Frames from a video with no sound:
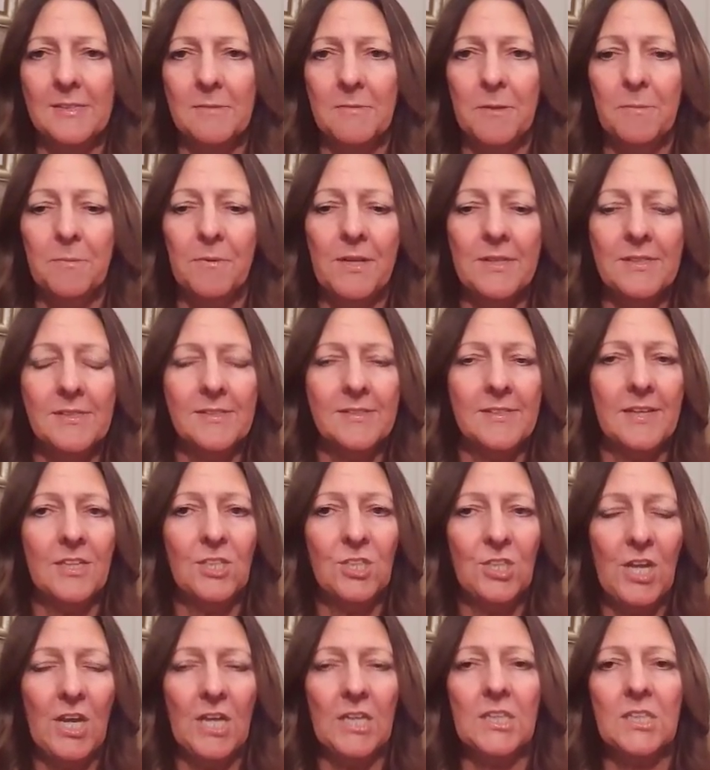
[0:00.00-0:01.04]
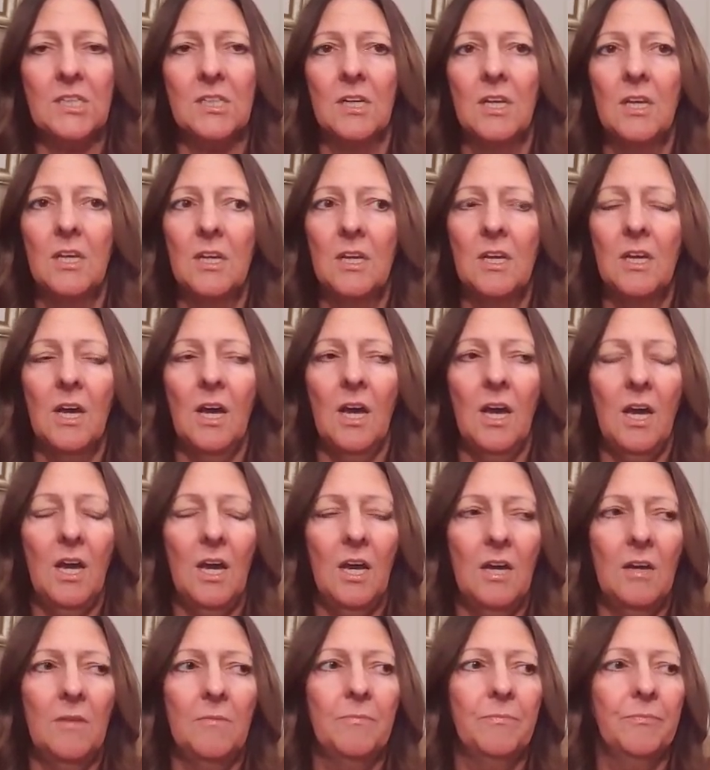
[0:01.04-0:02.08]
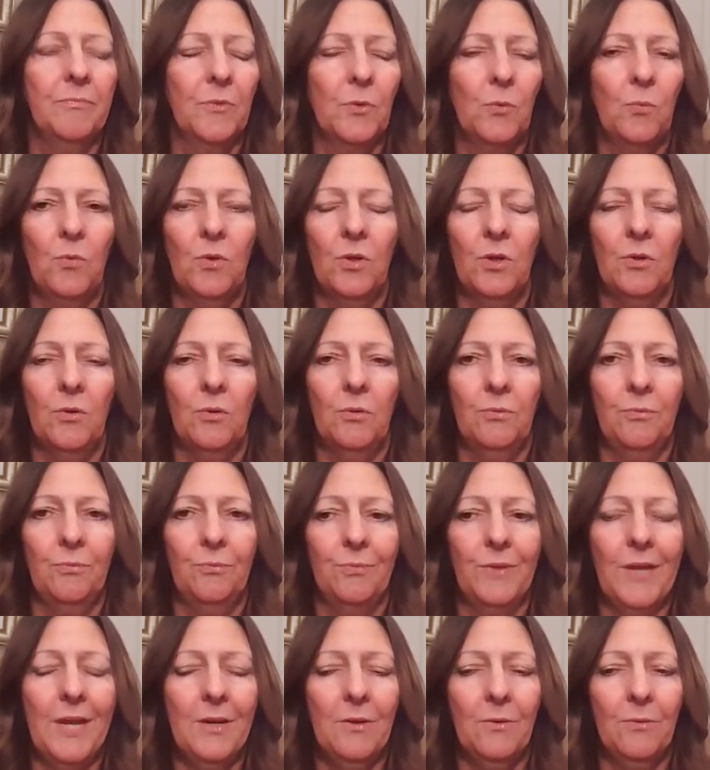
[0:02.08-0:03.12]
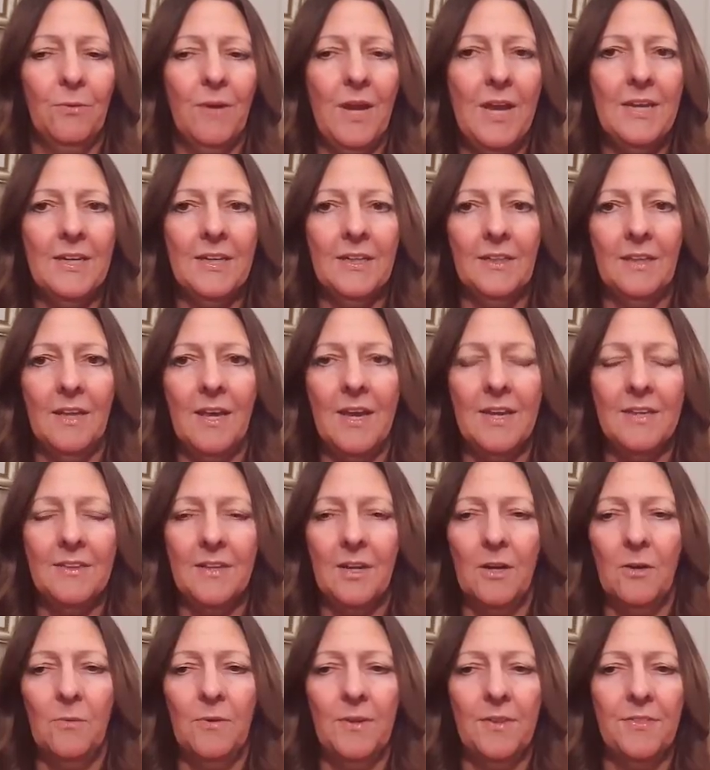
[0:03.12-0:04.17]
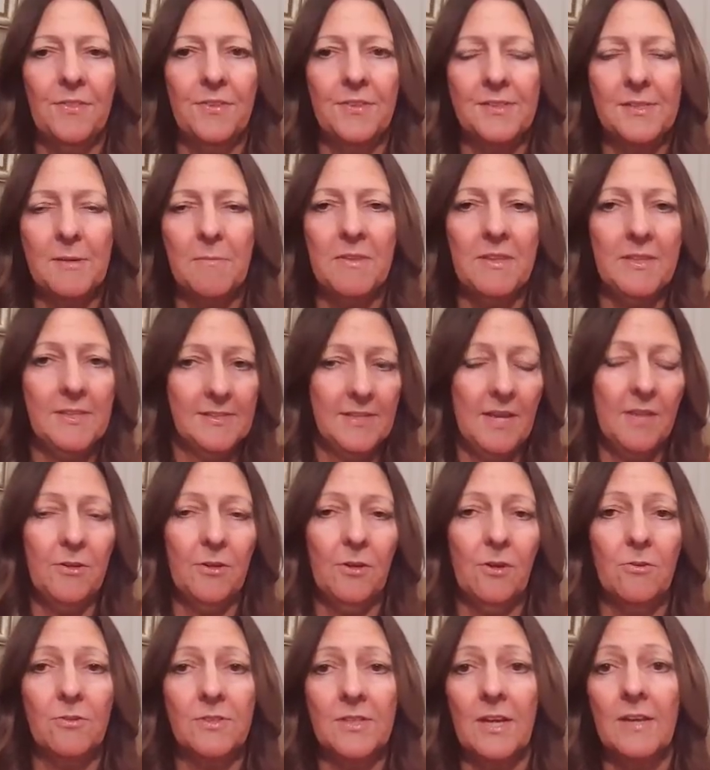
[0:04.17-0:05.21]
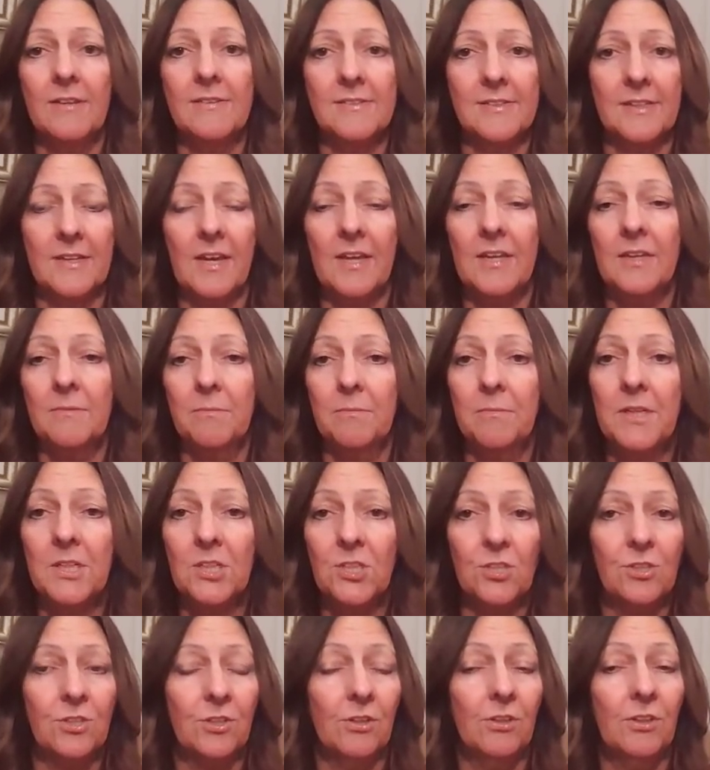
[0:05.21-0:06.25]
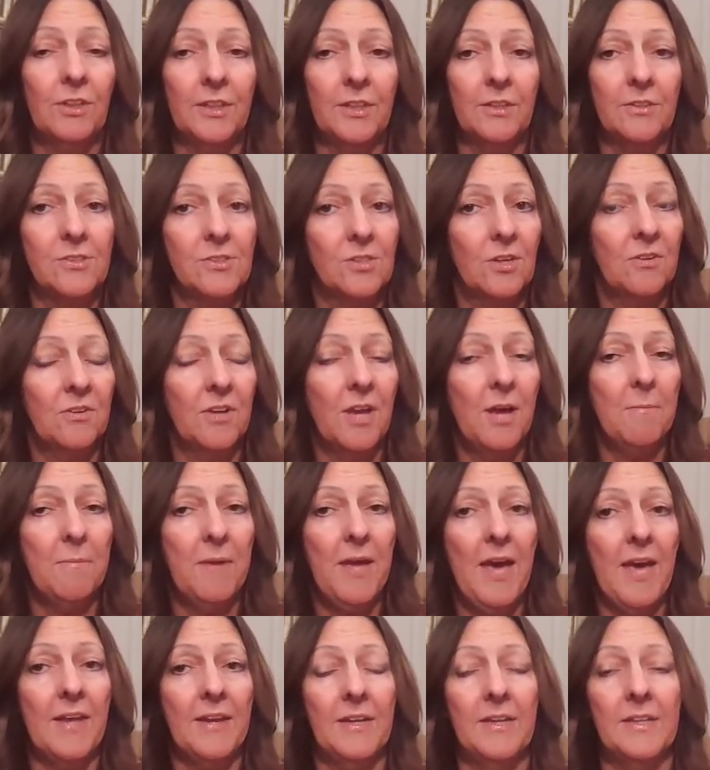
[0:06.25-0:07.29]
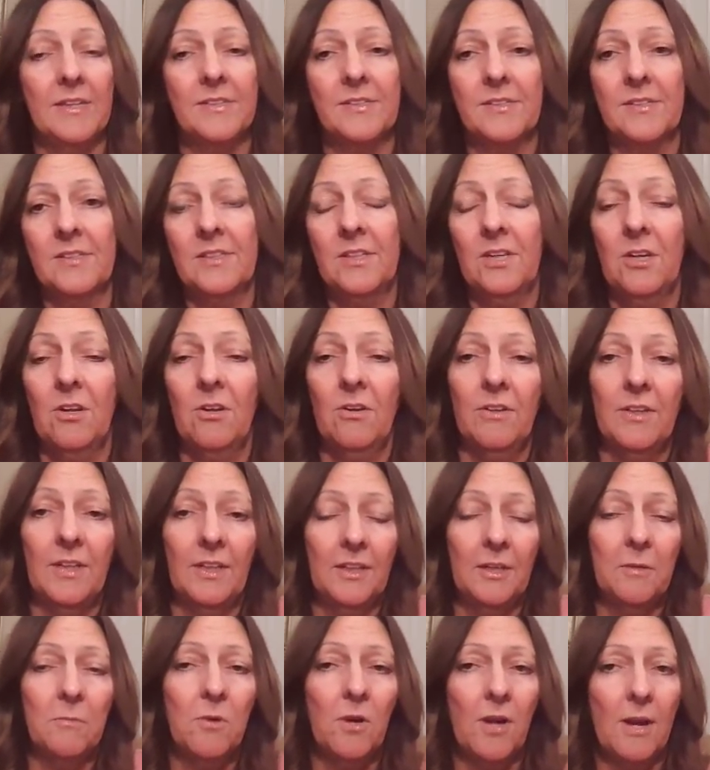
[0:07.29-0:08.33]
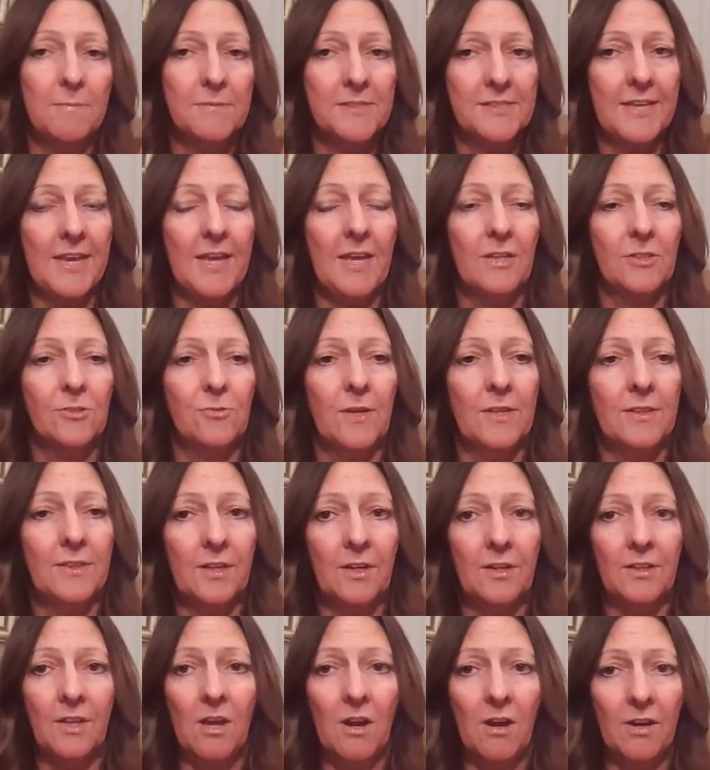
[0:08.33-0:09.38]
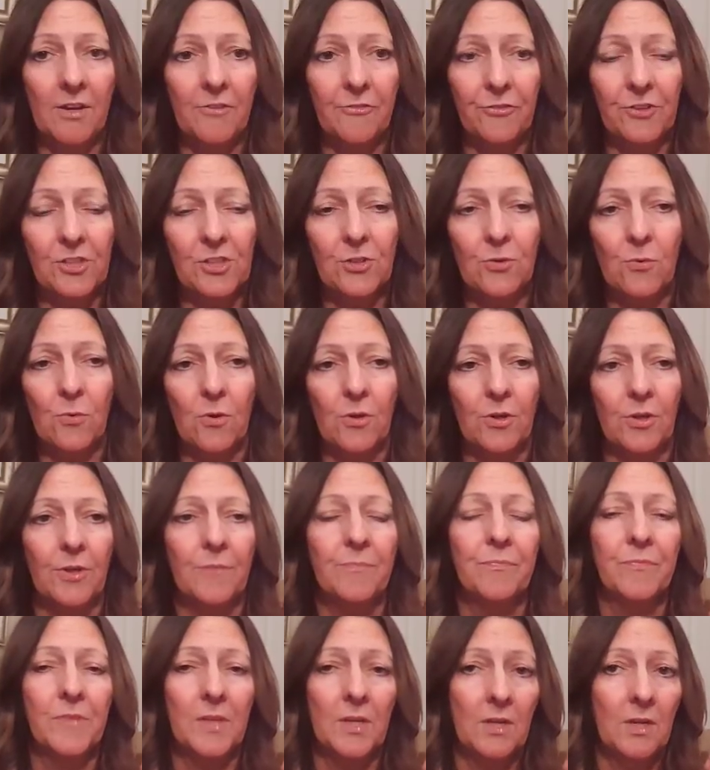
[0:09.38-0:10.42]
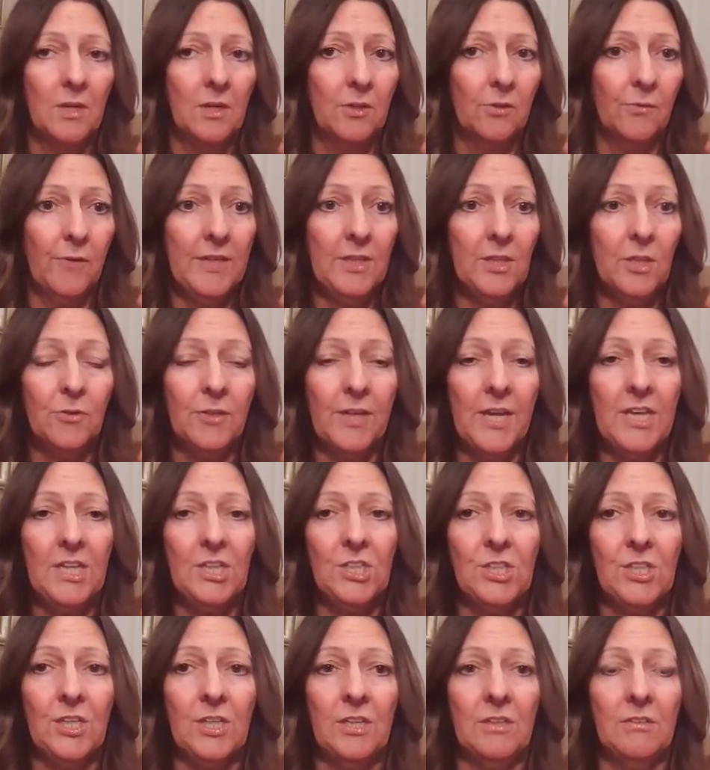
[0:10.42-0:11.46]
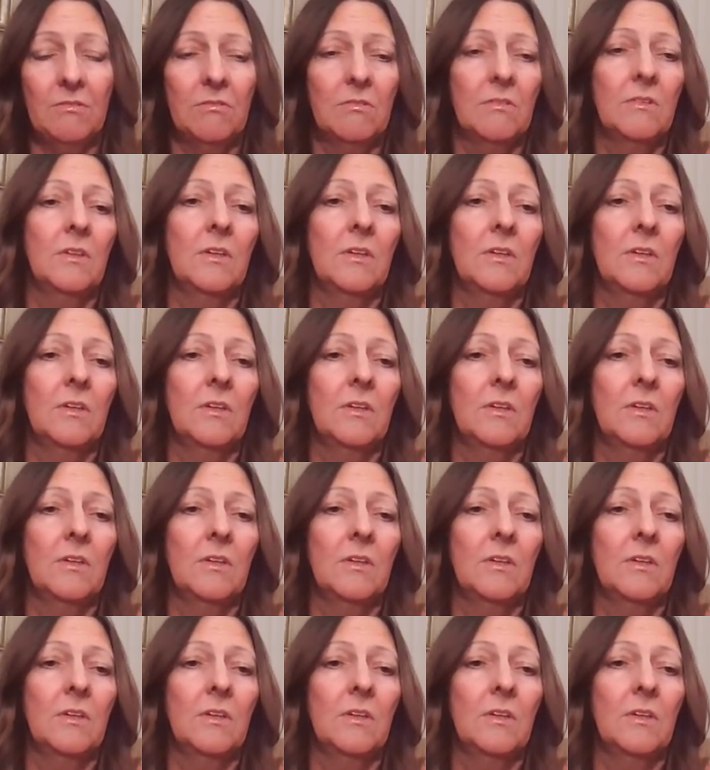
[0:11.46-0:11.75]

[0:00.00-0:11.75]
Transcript: Some of the prices I checked were kind of right in line there with some of these other hotels that I mentioned earlier. So not bad, and it's a little more upscale. It's right there in the heart of the French Quarter. Great location.